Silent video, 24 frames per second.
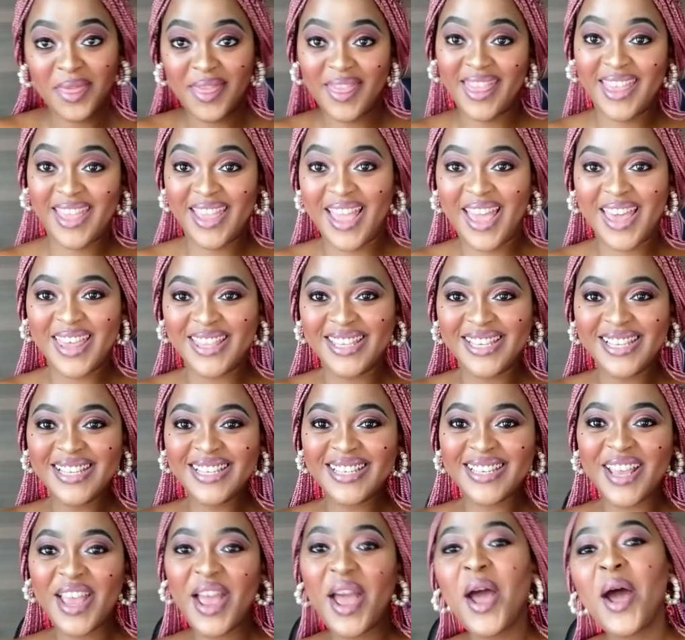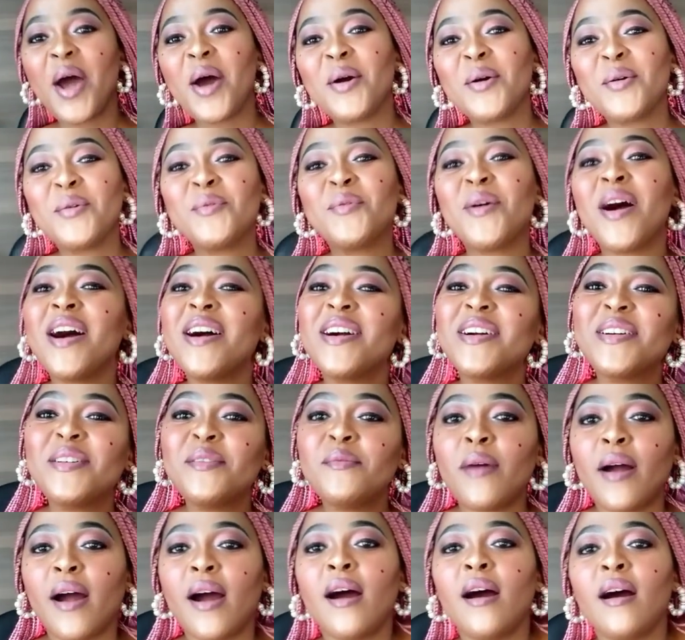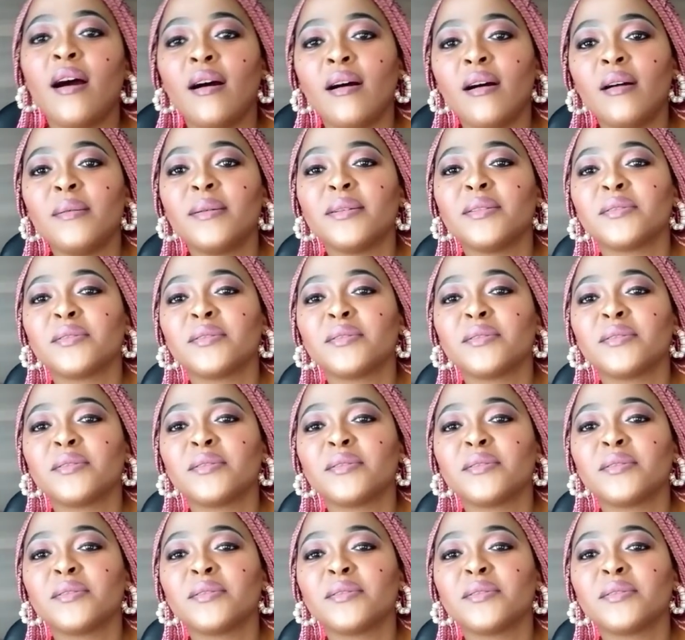the others? Welcome. Welcome back